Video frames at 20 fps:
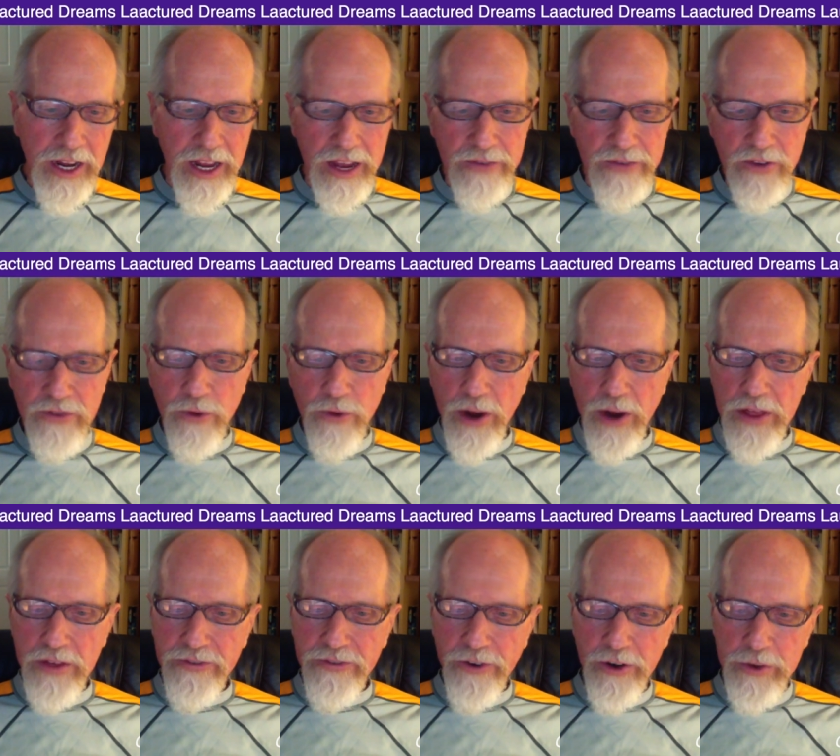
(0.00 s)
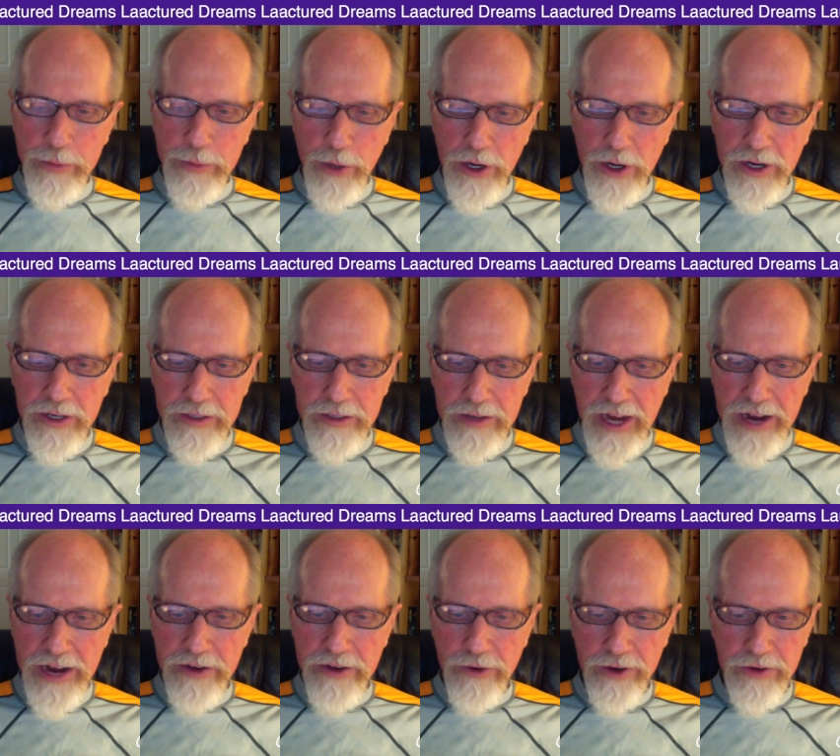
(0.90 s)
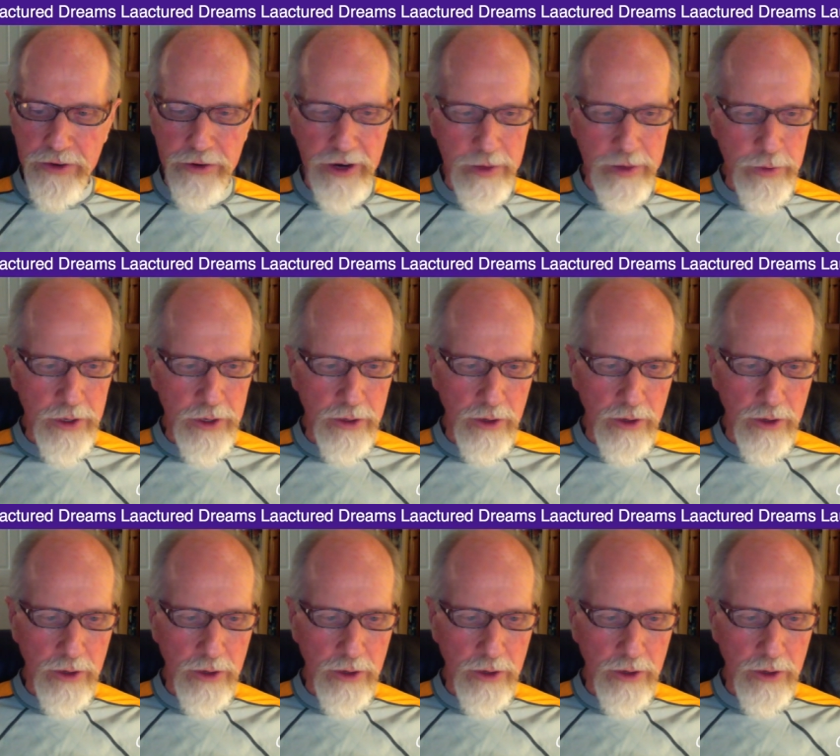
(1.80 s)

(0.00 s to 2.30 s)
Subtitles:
If you've read the first book, Dangerous Dreams,